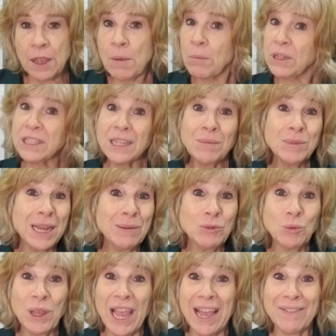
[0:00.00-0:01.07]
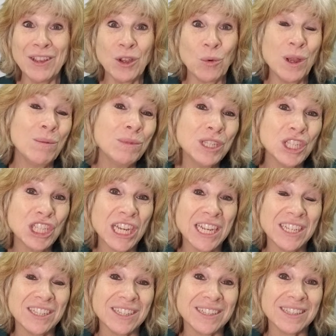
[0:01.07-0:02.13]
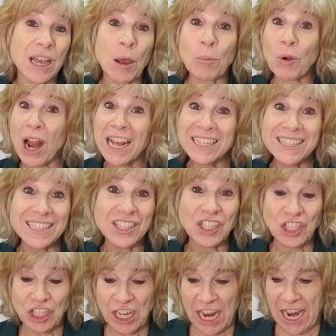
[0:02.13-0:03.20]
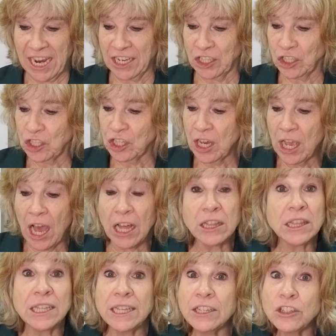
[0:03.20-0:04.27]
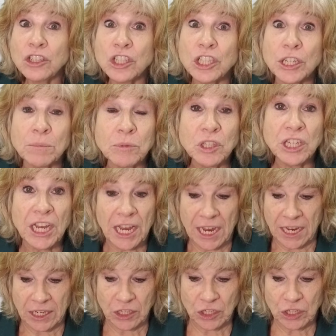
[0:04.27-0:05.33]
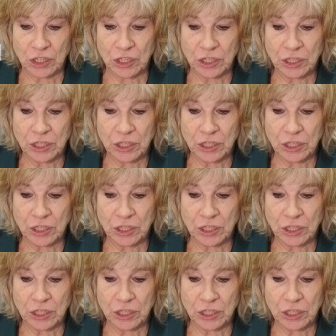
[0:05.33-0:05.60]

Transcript: But sometimes we have equipment changes, a process change, a leadership change.